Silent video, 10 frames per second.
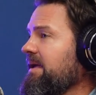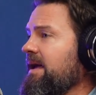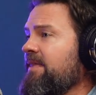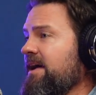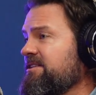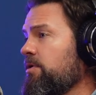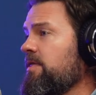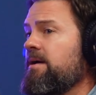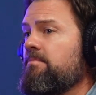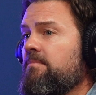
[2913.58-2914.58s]
and that's where
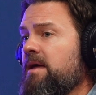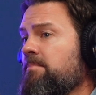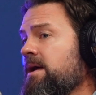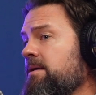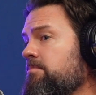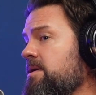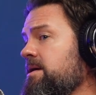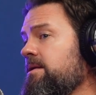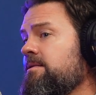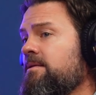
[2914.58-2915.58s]
they mate,
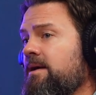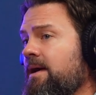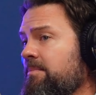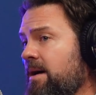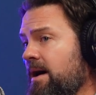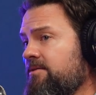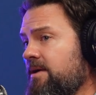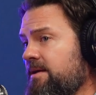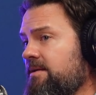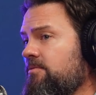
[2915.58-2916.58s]
breed, and then they head back,
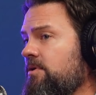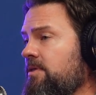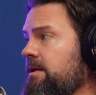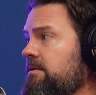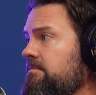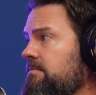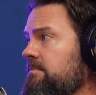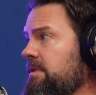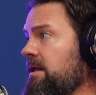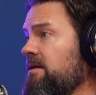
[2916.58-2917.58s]
right? Well, they
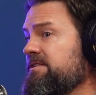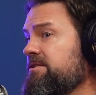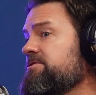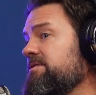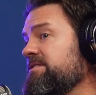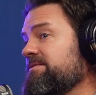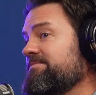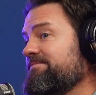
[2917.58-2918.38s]
love cedar trees.